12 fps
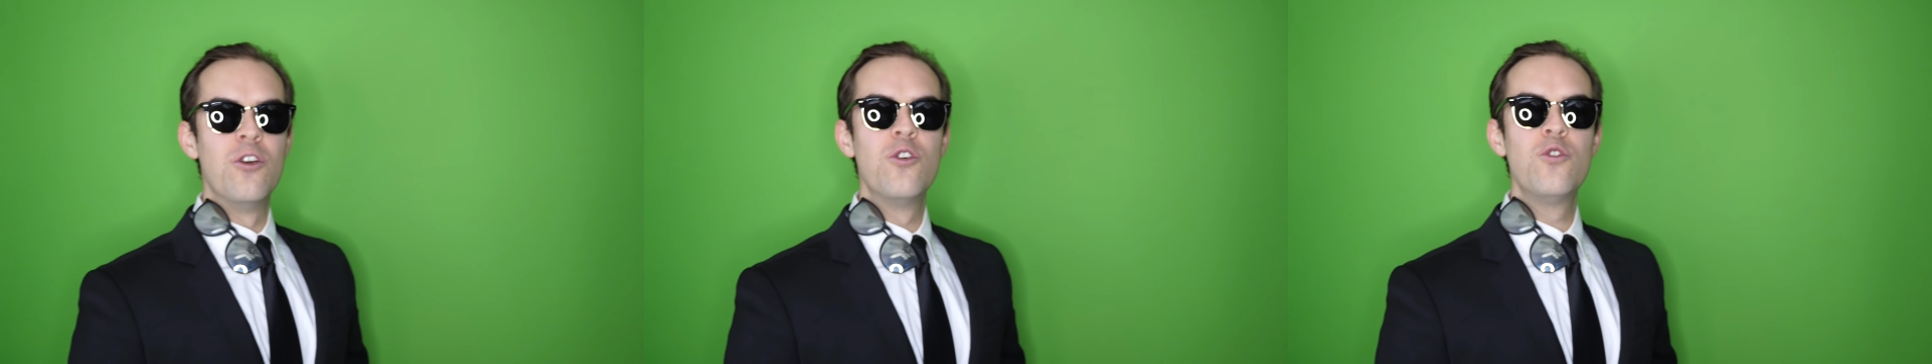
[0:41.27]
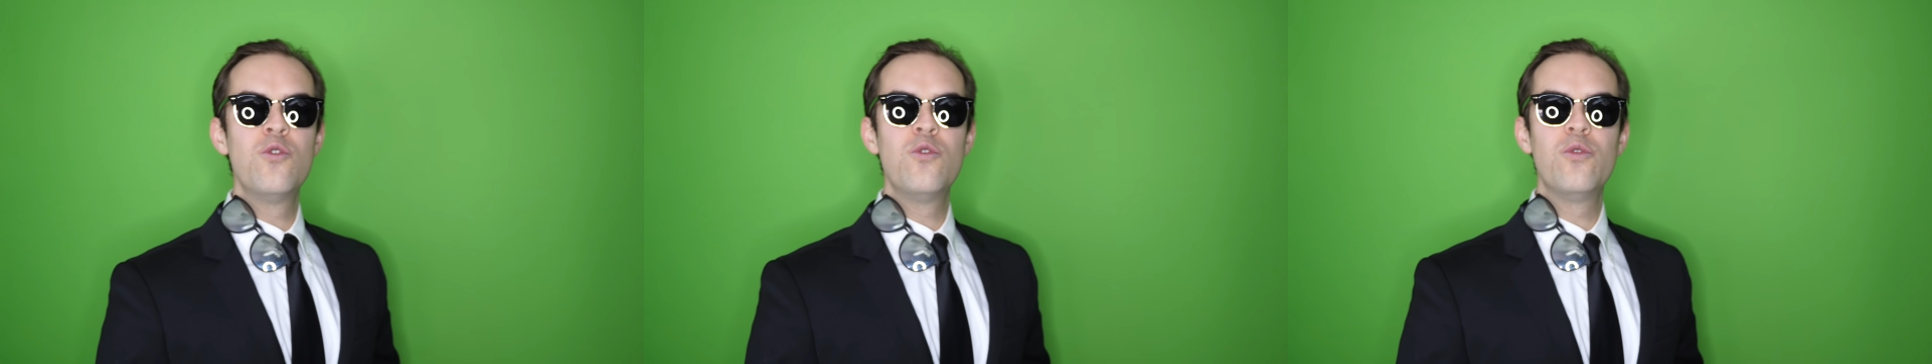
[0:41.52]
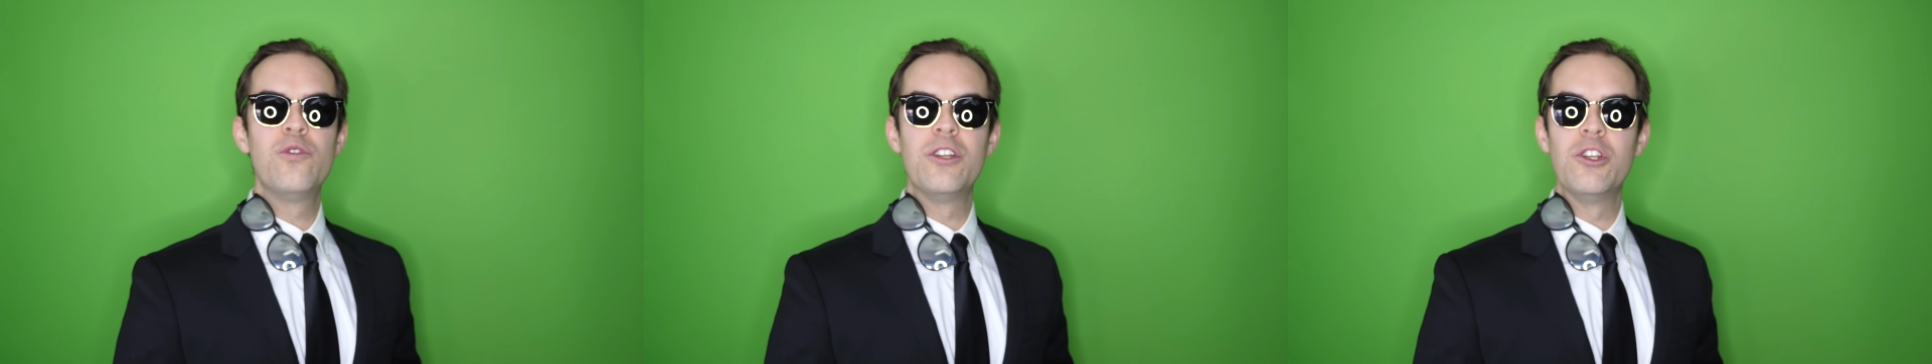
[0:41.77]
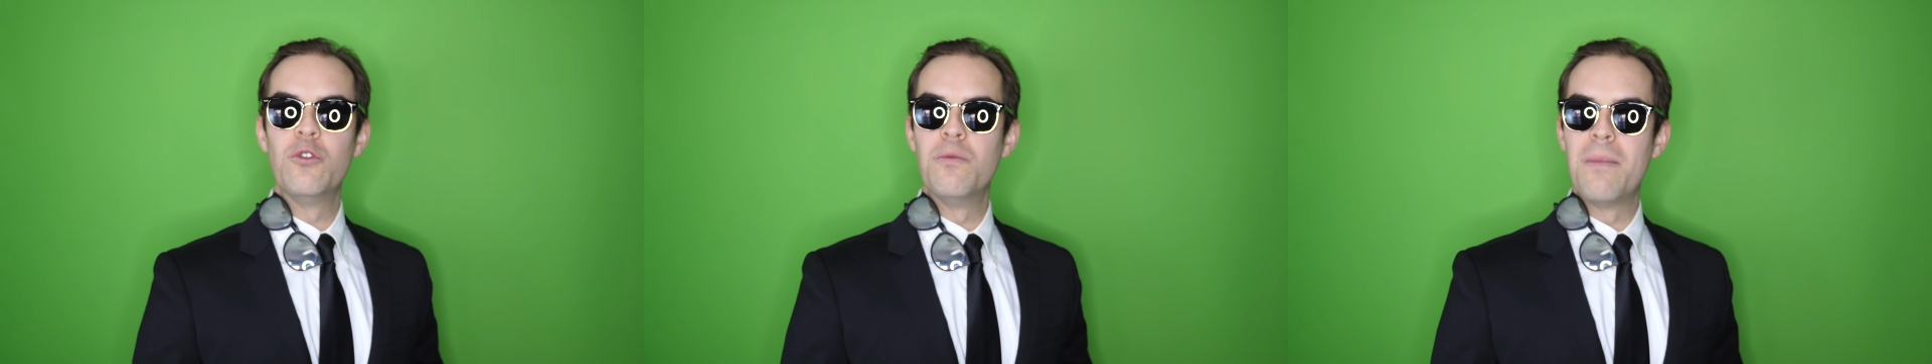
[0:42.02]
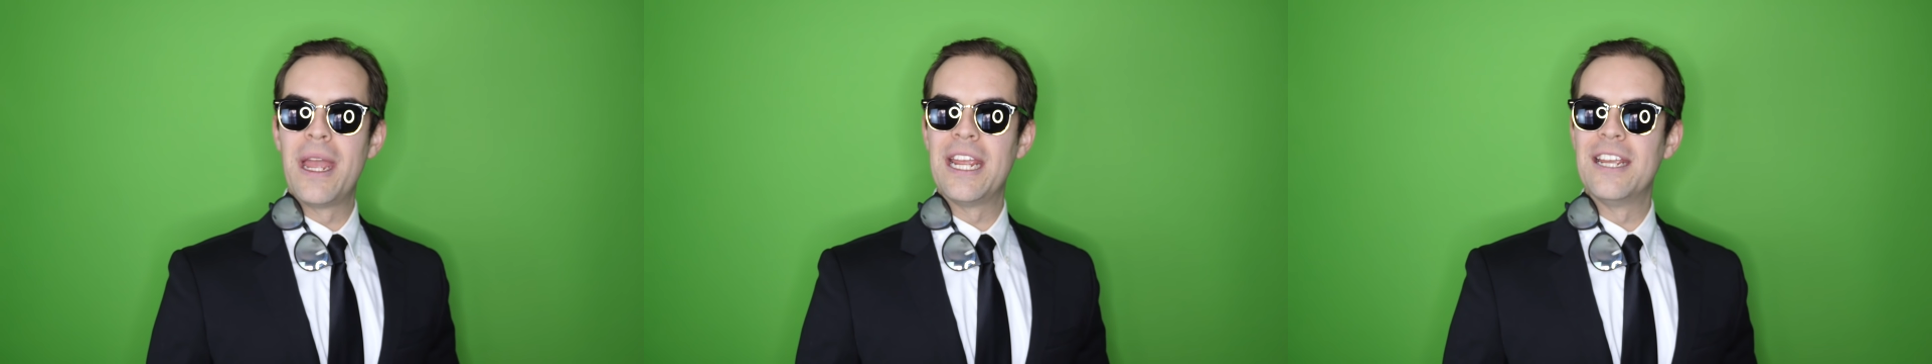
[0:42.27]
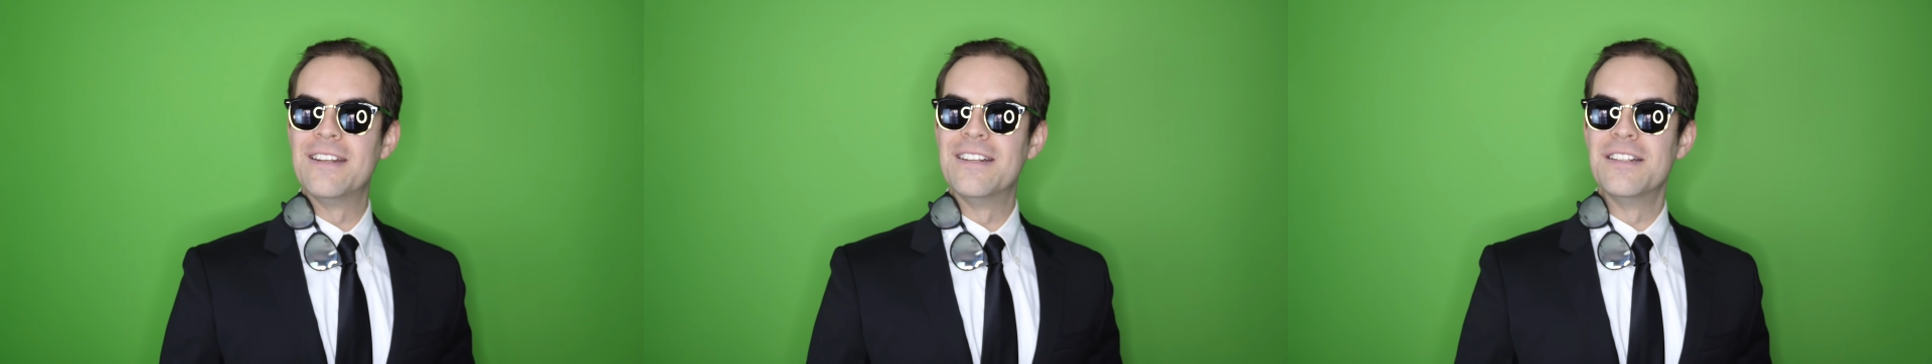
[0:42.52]
who do you
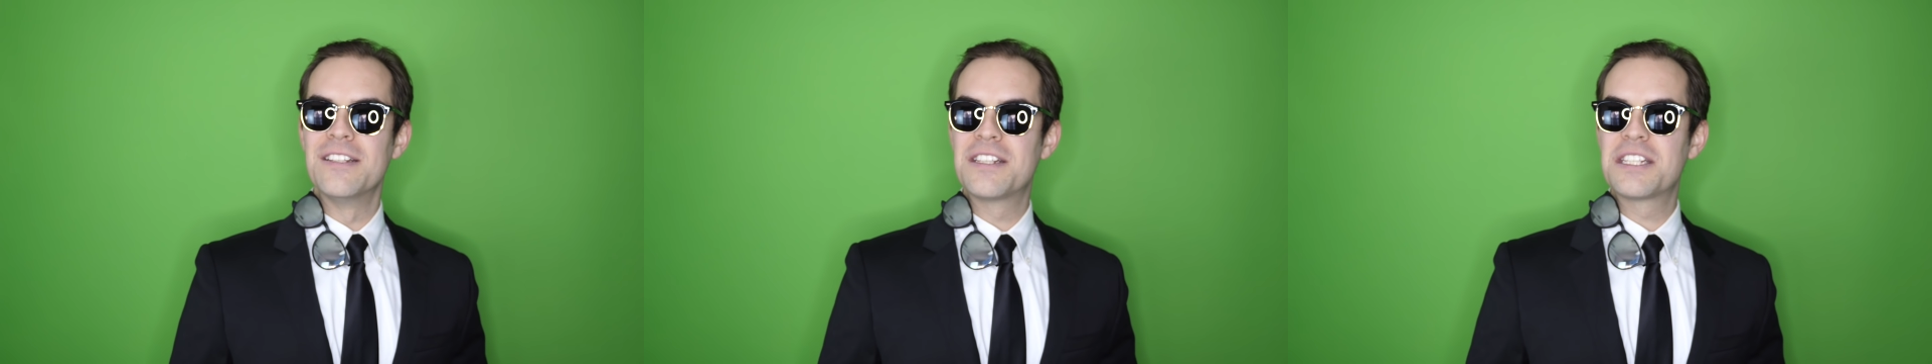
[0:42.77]
main in